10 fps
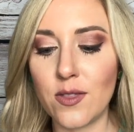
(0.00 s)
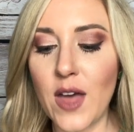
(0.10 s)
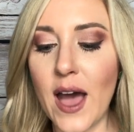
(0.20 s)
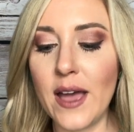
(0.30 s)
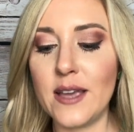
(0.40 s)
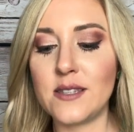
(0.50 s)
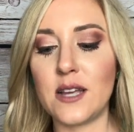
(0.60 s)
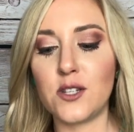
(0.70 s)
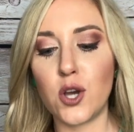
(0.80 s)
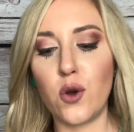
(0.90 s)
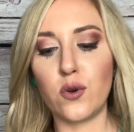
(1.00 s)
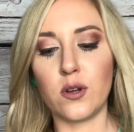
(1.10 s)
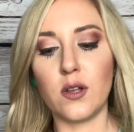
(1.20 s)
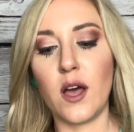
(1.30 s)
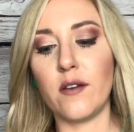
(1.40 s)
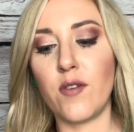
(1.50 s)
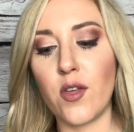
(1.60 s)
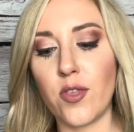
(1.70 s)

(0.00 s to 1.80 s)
That is a total of